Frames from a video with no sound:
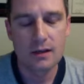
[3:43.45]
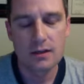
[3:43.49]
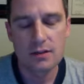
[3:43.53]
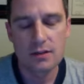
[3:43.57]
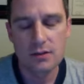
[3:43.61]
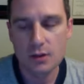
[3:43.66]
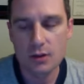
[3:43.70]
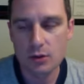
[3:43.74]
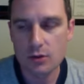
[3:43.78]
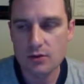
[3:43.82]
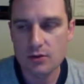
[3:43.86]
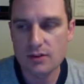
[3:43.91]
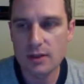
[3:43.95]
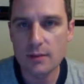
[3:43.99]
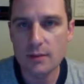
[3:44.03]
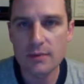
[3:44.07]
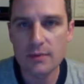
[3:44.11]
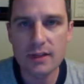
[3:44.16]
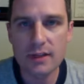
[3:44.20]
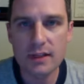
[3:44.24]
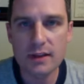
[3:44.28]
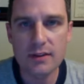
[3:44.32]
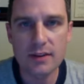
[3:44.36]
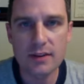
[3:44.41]
so
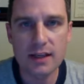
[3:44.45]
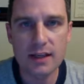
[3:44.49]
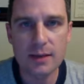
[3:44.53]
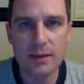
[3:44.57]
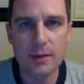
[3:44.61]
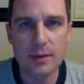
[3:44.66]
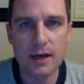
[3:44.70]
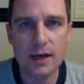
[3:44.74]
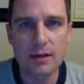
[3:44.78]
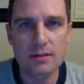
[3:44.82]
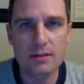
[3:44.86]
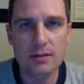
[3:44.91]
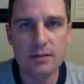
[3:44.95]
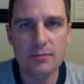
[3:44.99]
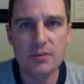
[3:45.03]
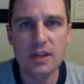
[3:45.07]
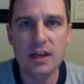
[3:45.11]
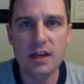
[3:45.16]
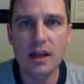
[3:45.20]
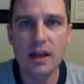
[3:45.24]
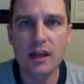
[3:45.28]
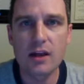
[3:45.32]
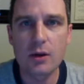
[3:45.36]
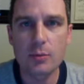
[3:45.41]
something to think about,
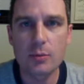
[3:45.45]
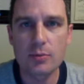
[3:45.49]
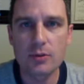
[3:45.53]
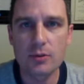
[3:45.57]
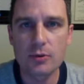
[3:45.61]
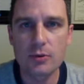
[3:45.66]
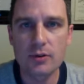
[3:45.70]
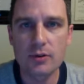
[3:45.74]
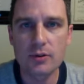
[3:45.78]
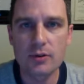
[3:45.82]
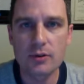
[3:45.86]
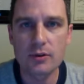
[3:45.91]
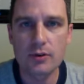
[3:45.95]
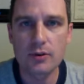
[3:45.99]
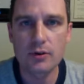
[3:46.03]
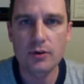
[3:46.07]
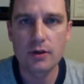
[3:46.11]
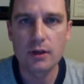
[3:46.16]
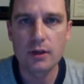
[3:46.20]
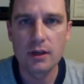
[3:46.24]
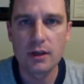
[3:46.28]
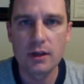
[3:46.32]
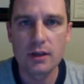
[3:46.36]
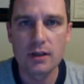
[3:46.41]
something to help you with
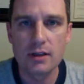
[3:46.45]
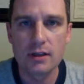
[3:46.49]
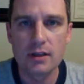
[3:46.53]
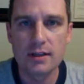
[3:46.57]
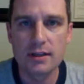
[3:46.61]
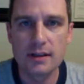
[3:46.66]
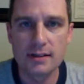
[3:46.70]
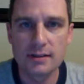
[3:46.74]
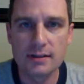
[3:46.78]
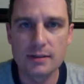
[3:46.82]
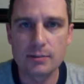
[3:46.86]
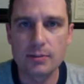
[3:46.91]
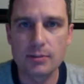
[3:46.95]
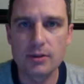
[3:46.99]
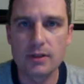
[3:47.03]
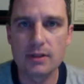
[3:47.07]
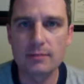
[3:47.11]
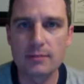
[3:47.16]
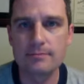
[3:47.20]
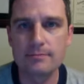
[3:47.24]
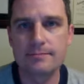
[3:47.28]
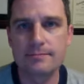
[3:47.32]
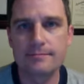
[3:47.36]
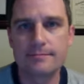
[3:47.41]
your
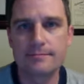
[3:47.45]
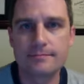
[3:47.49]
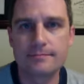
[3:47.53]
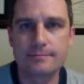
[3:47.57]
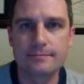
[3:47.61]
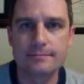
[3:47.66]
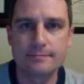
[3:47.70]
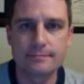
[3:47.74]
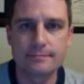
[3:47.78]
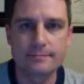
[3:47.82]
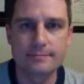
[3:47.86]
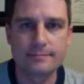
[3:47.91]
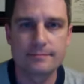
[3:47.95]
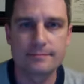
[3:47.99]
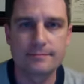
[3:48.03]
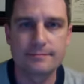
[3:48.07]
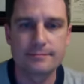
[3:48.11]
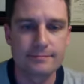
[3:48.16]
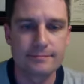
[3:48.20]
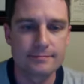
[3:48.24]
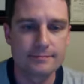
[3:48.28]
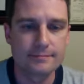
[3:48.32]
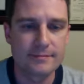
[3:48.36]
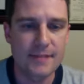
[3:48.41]
discipline.
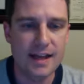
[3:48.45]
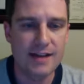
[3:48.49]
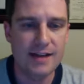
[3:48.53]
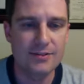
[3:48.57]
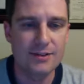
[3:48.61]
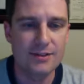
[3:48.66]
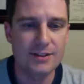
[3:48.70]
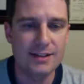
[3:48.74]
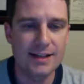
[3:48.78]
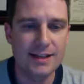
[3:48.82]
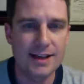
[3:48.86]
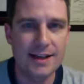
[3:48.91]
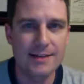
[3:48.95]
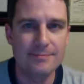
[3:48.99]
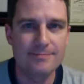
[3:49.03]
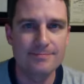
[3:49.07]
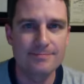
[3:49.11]
Have a good day.